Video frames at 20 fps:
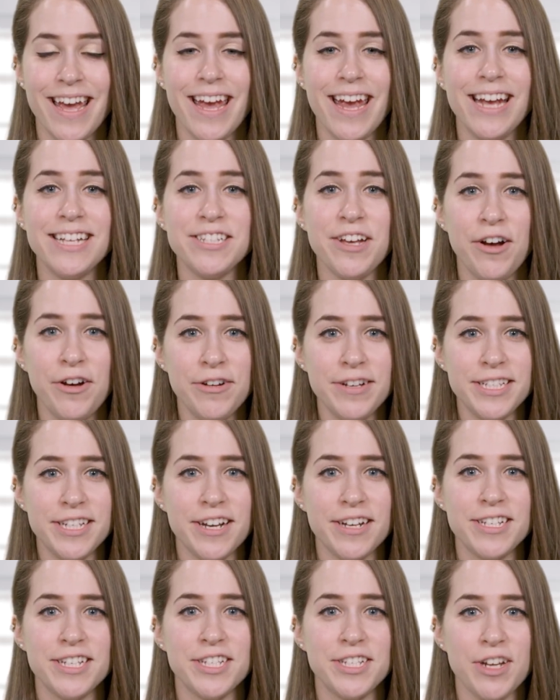It's always
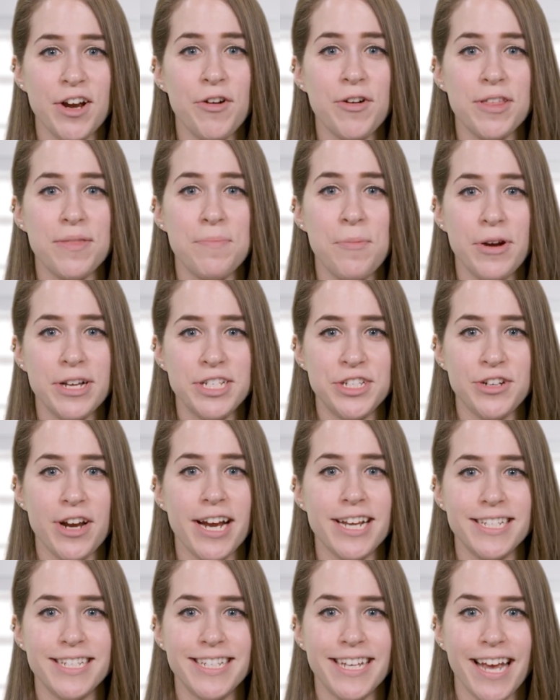good to start with
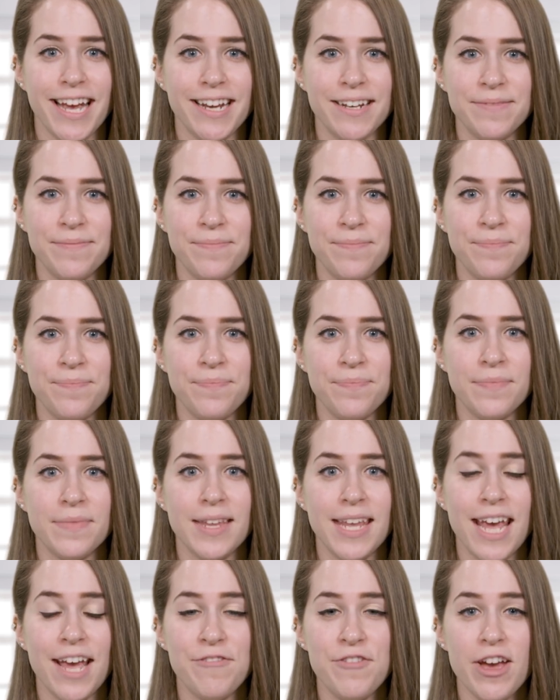moisturized skin.
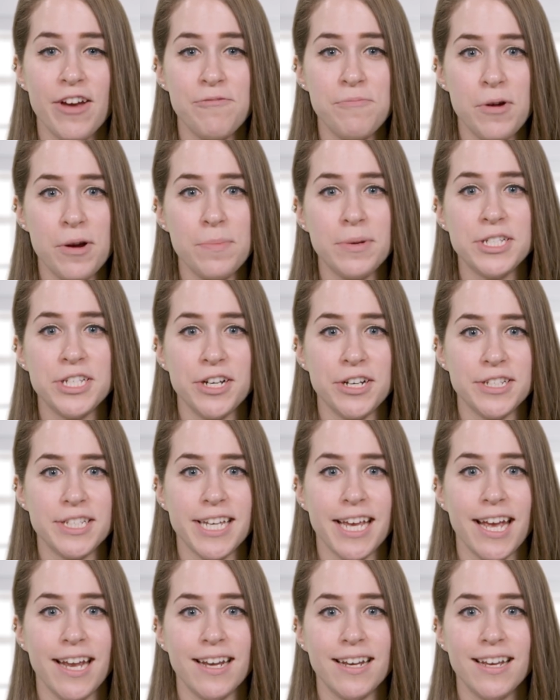If you have more mature
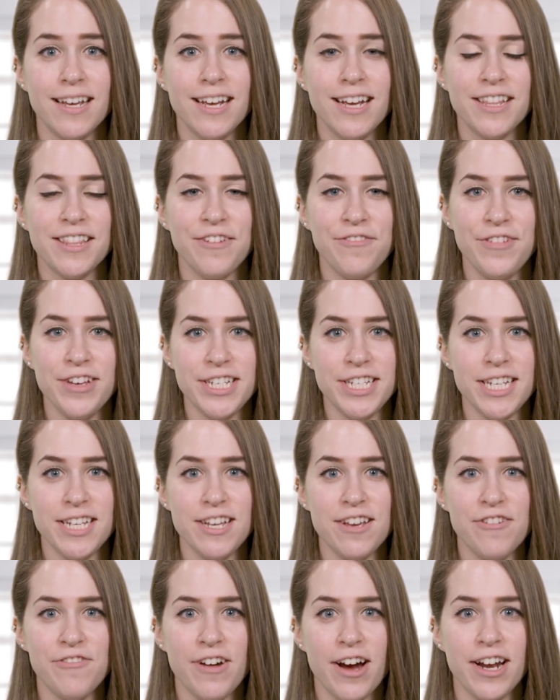skin, the Vichy
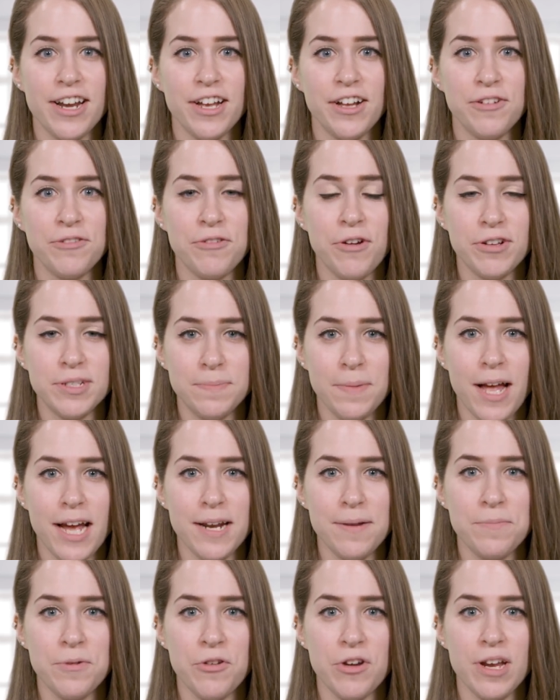Neovadiol Rose
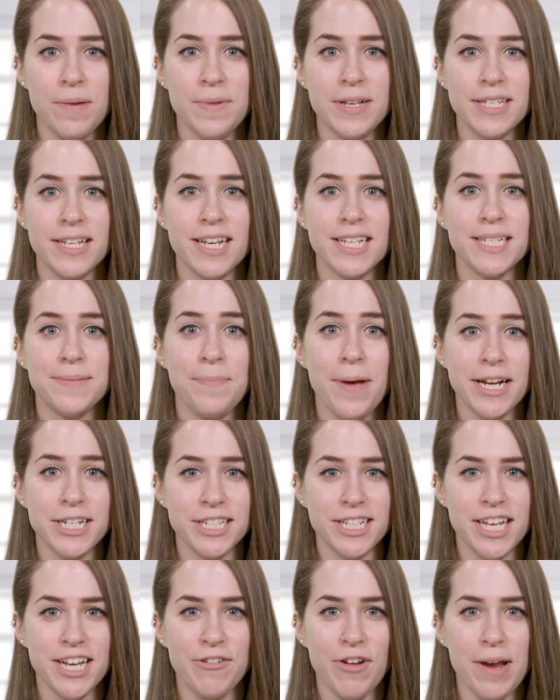Platinum Cream is an
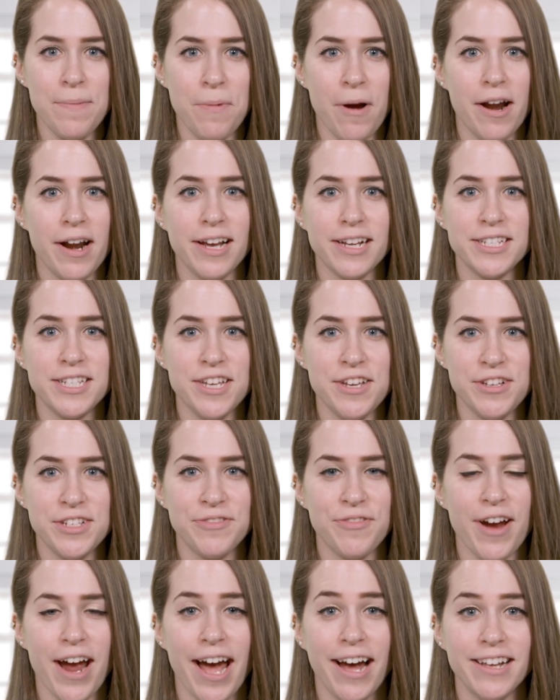especially great product to use
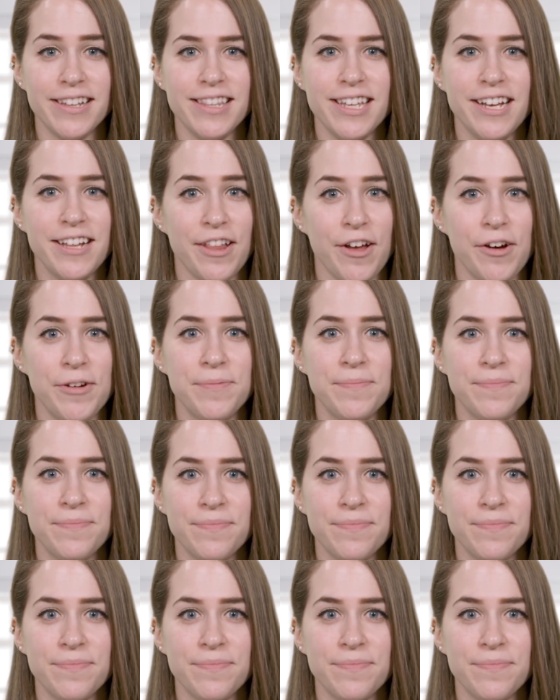for a healthy glow.